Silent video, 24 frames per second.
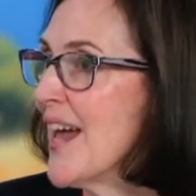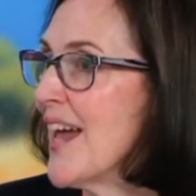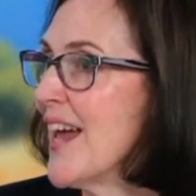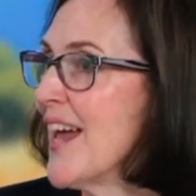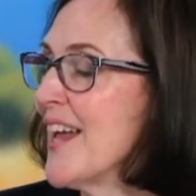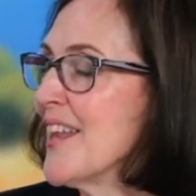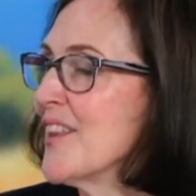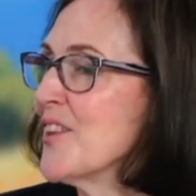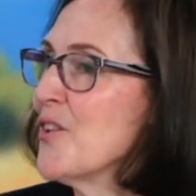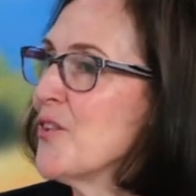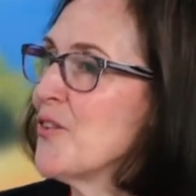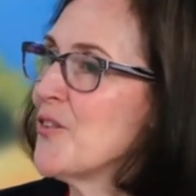
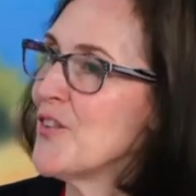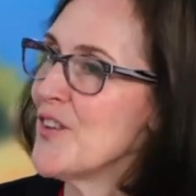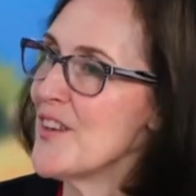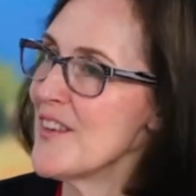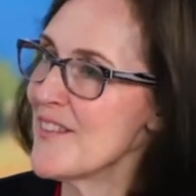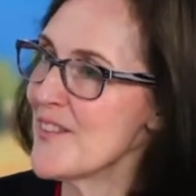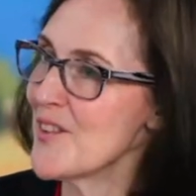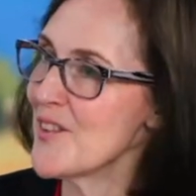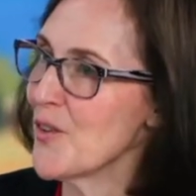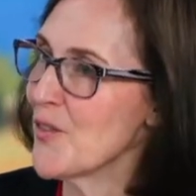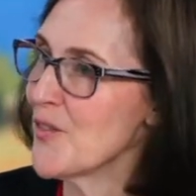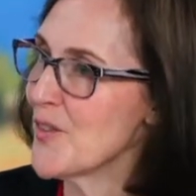and the
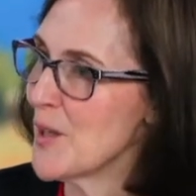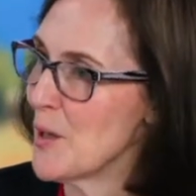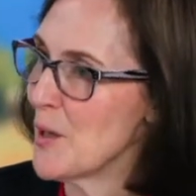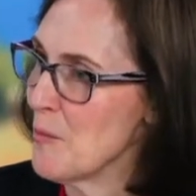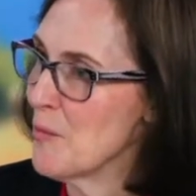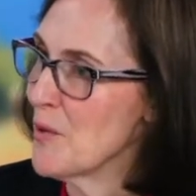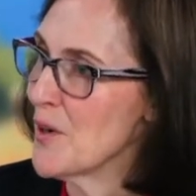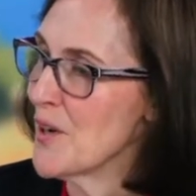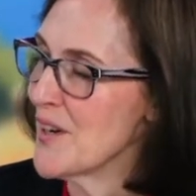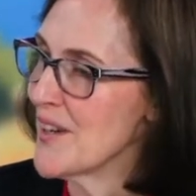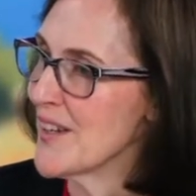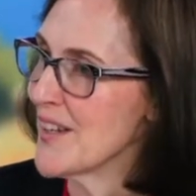Feast of
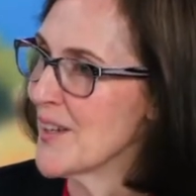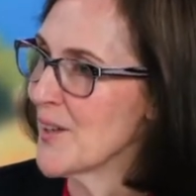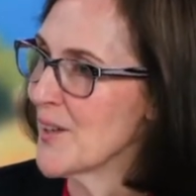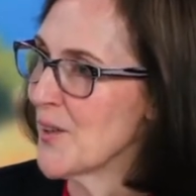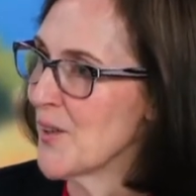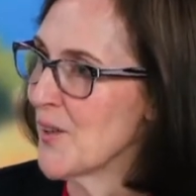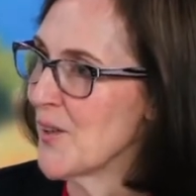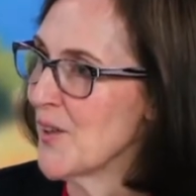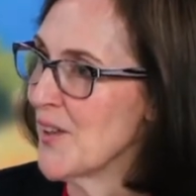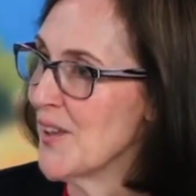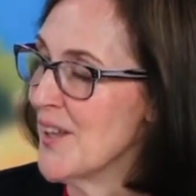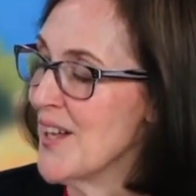
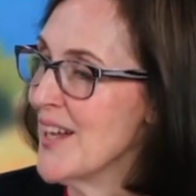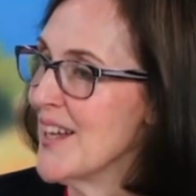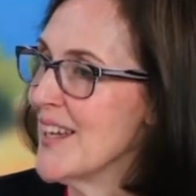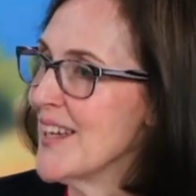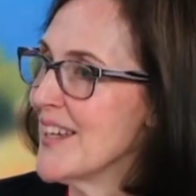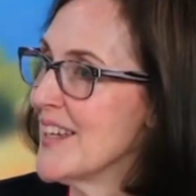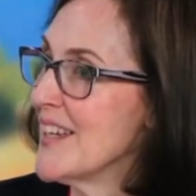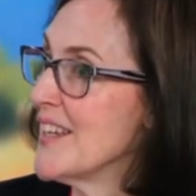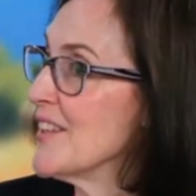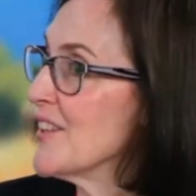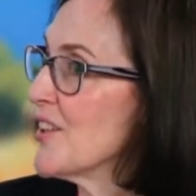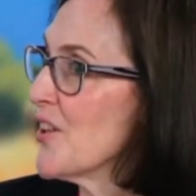Tabernacle
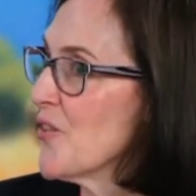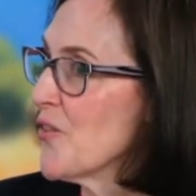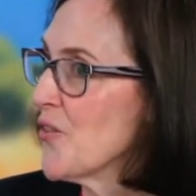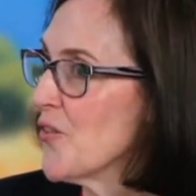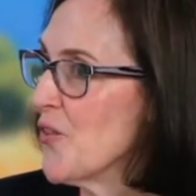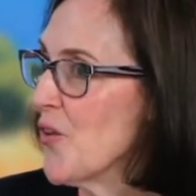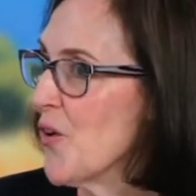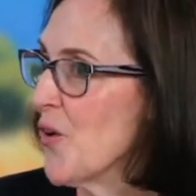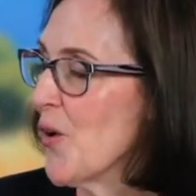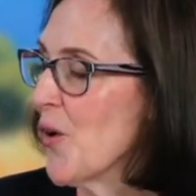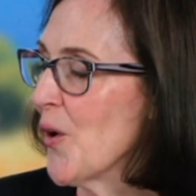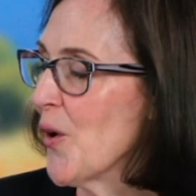in the
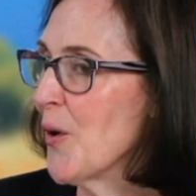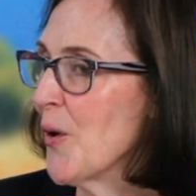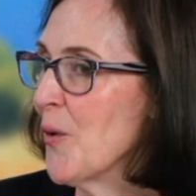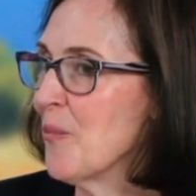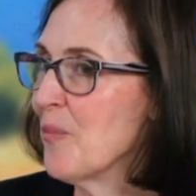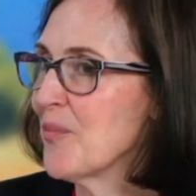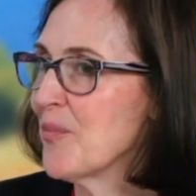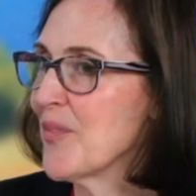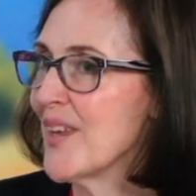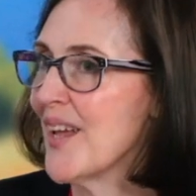fall.